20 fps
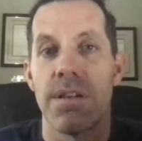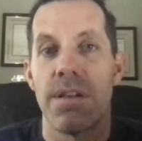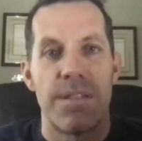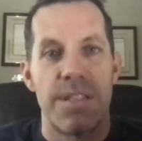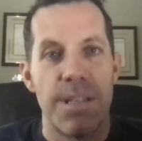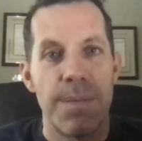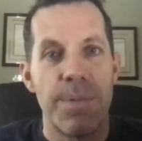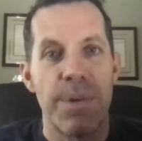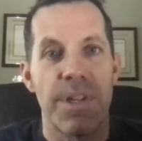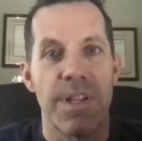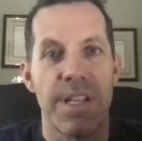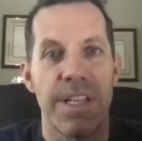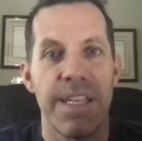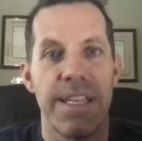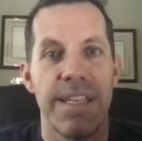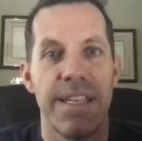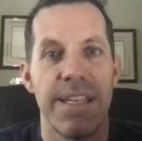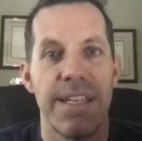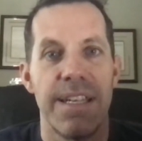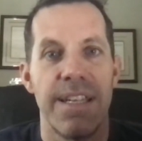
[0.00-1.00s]

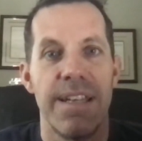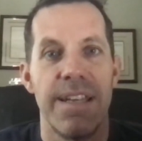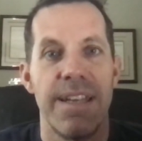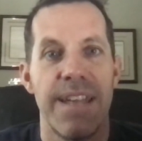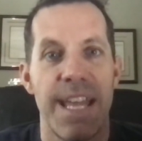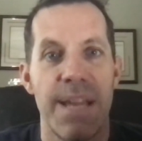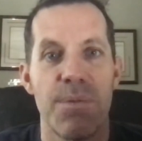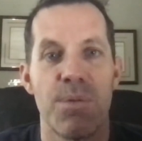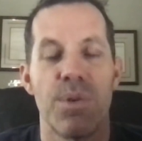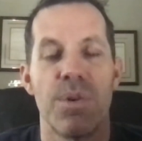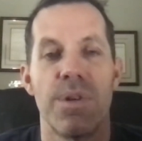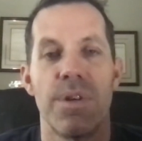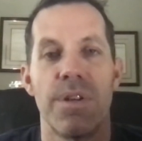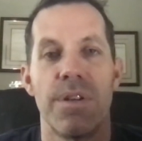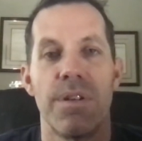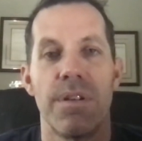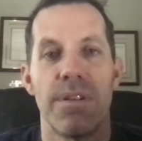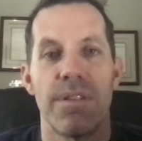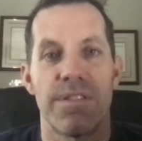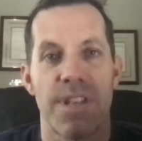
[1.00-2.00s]
Typically in a
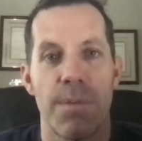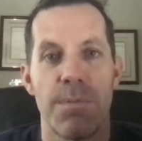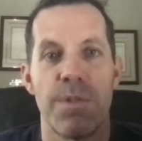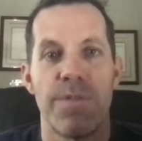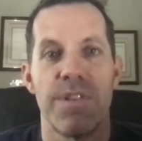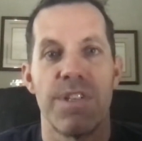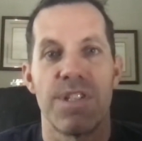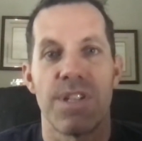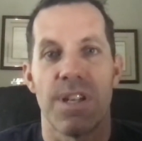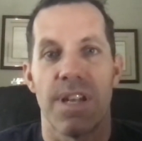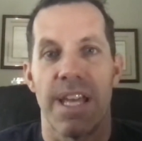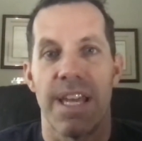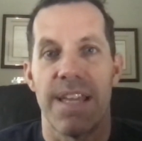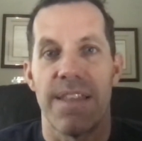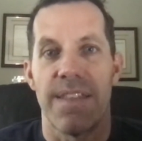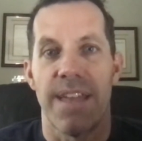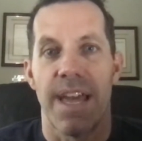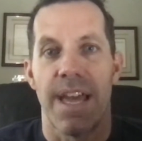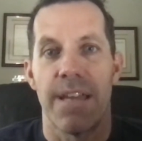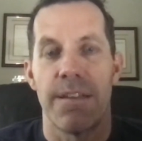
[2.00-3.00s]
neighborhood, a subdivision like
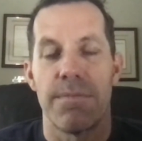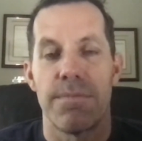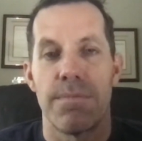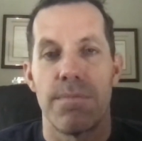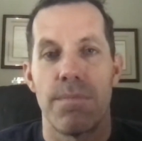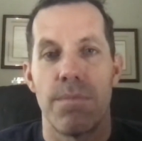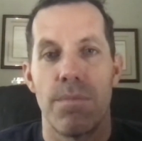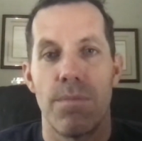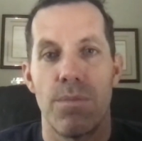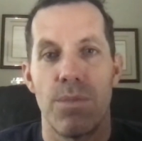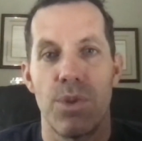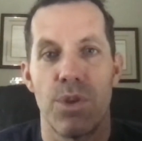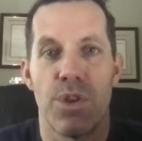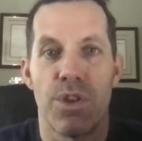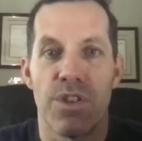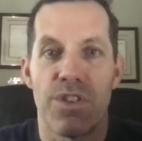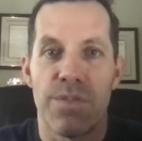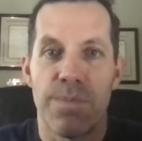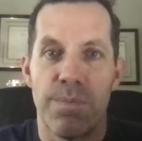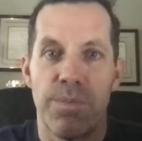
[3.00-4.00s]
that, you're
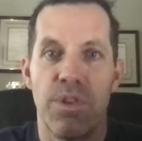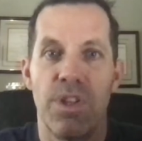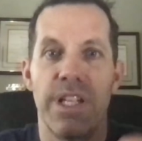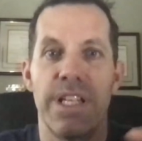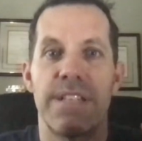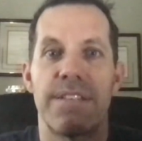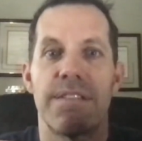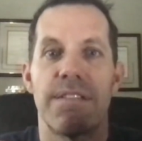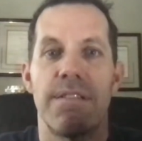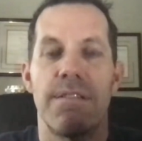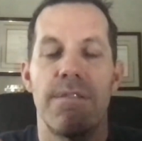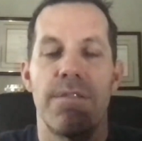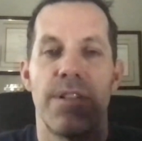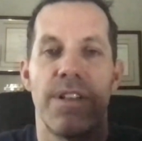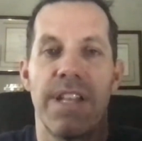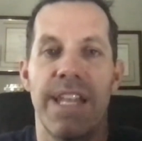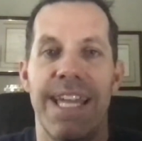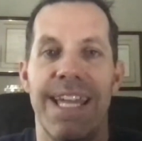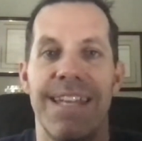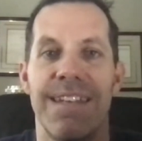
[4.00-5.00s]
going to split the
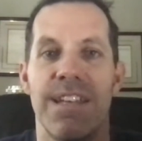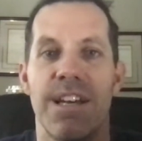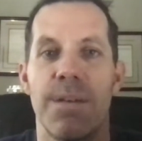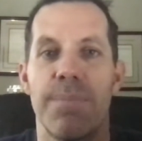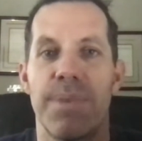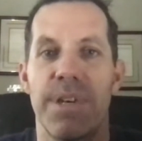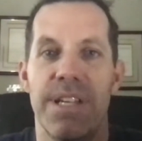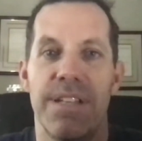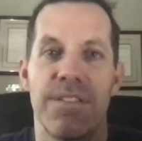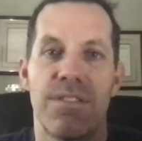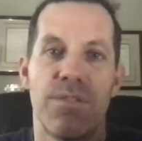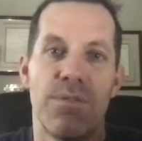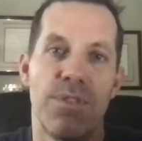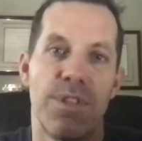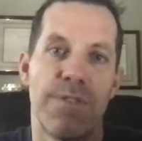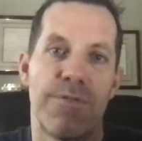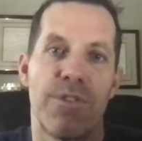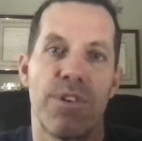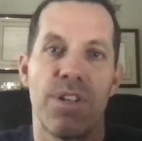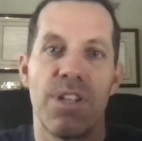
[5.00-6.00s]
land up into
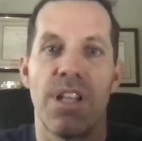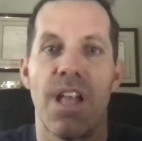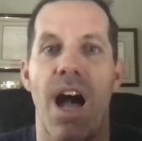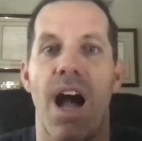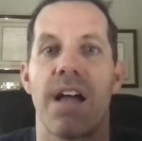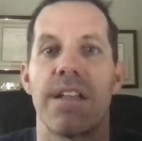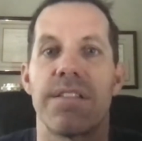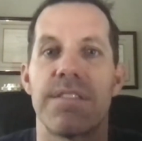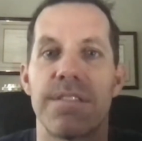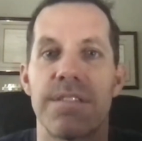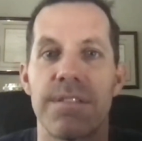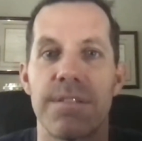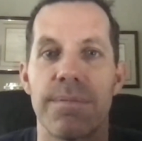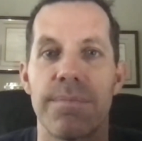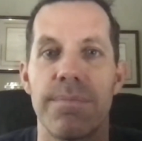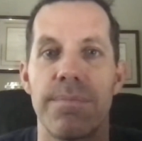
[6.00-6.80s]
different lots.